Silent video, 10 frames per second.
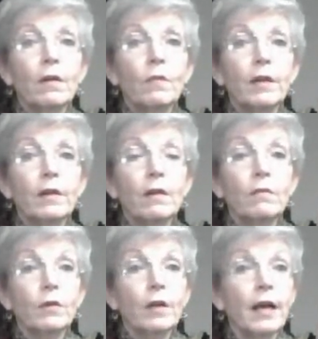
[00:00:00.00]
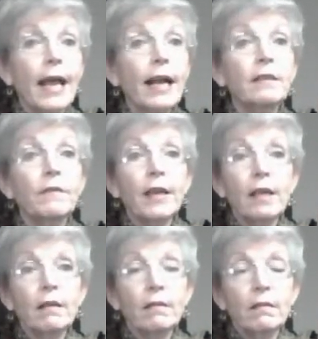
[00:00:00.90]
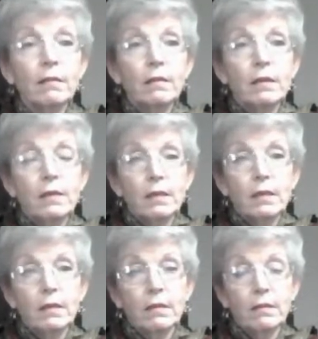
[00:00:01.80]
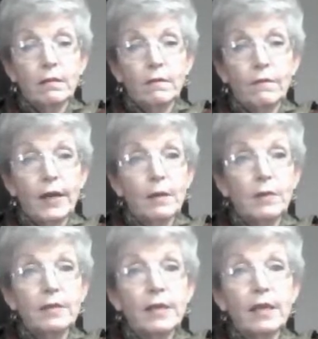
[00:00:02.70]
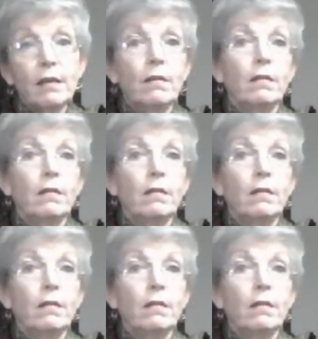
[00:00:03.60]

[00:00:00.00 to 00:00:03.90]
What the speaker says: we're not activating vitamin D,